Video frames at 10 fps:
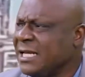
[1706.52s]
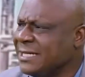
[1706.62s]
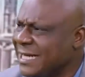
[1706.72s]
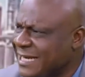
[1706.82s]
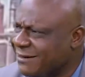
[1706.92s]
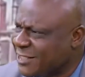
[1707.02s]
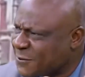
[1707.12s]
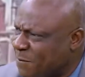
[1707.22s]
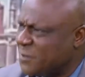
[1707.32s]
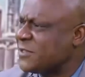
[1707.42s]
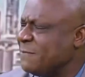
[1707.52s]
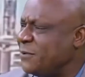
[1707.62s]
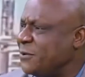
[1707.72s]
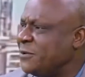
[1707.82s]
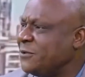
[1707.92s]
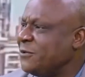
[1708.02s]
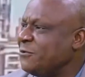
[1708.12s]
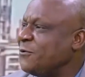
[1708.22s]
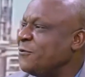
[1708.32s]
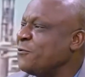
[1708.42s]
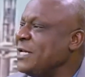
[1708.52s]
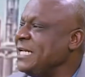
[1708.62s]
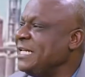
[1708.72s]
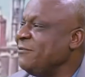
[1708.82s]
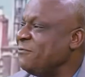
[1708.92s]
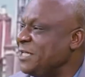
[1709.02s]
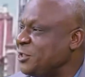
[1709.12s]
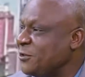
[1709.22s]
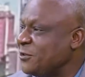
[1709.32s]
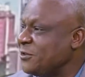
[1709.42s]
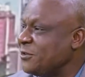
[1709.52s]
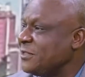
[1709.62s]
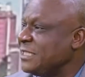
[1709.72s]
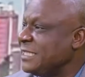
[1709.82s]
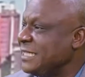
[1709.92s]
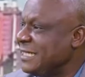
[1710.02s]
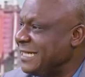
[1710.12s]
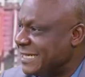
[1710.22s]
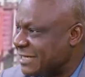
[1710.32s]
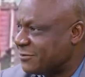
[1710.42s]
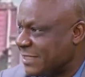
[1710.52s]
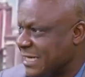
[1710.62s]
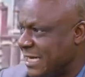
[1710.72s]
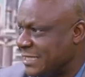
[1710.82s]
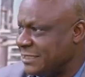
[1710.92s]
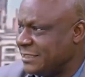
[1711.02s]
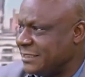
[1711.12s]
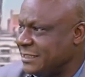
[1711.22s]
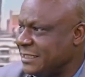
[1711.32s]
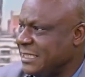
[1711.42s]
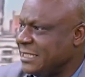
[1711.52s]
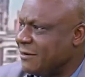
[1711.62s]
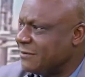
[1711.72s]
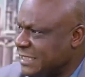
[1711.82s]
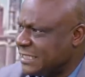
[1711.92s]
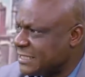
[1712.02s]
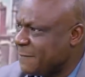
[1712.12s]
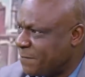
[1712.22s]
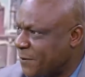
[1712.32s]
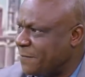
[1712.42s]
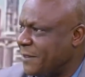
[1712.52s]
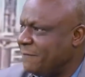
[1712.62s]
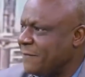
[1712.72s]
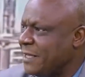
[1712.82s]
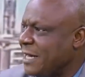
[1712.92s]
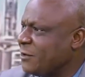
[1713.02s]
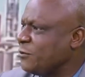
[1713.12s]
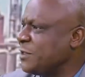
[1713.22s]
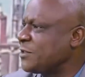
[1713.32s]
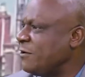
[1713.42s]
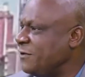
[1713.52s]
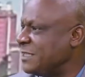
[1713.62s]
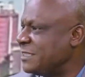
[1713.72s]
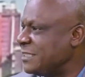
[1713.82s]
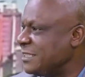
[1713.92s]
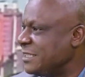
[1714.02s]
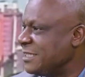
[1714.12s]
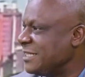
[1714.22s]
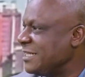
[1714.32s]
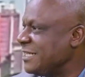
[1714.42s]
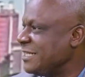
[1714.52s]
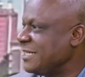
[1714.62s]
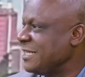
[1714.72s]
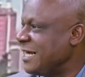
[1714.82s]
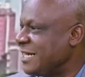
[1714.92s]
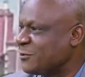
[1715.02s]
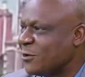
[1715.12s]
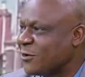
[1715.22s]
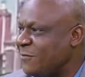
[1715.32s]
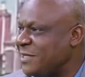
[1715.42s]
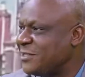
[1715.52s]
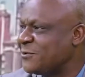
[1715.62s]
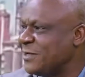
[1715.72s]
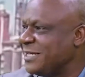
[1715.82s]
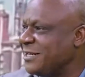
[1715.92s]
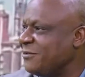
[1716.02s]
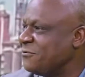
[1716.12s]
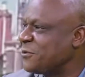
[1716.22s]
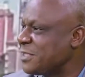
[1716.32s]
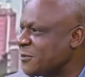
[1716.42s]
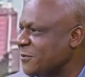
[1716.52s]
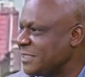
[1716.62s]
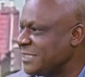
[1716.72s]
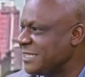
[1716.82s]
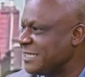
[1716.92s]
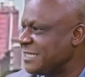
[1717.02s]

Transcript: that are responsible for fueling inflation in that regard? Now, this is a problem. How do we solve it? And that's what government is doing, food security.